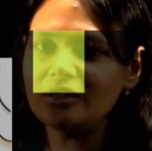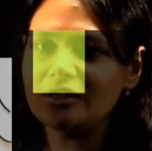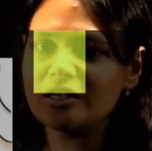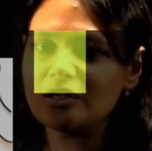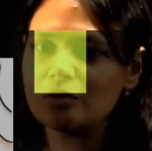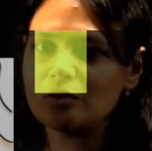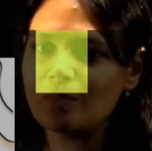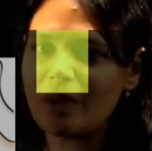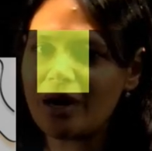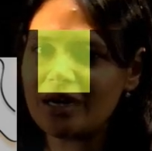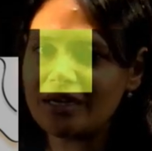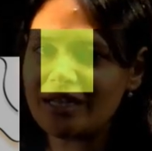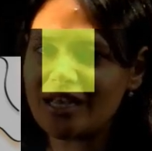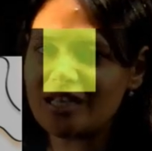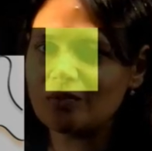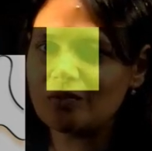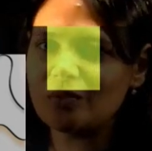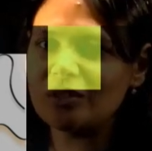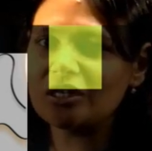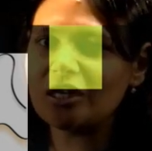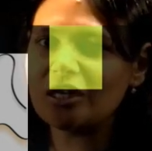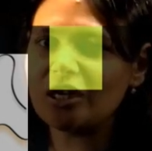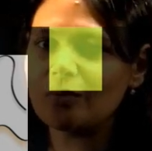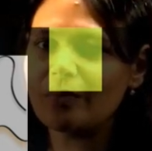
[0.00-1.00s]
this part has
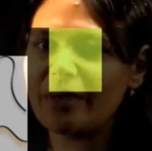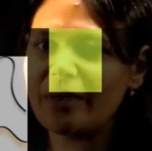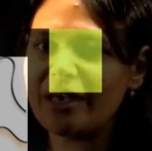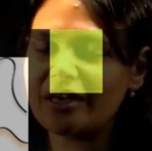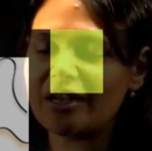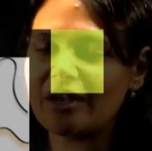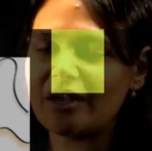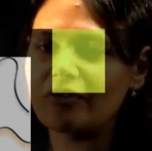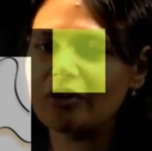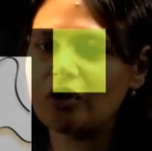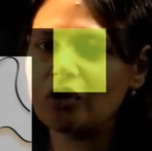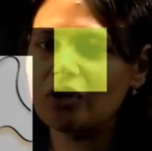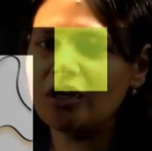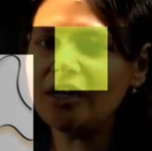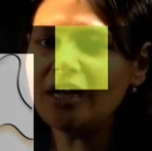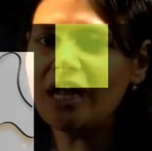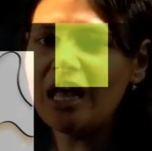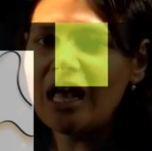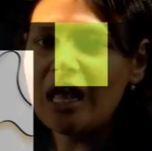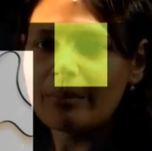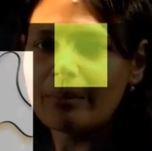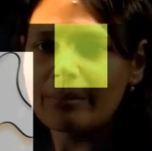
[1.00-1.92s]
been cut by crevicular,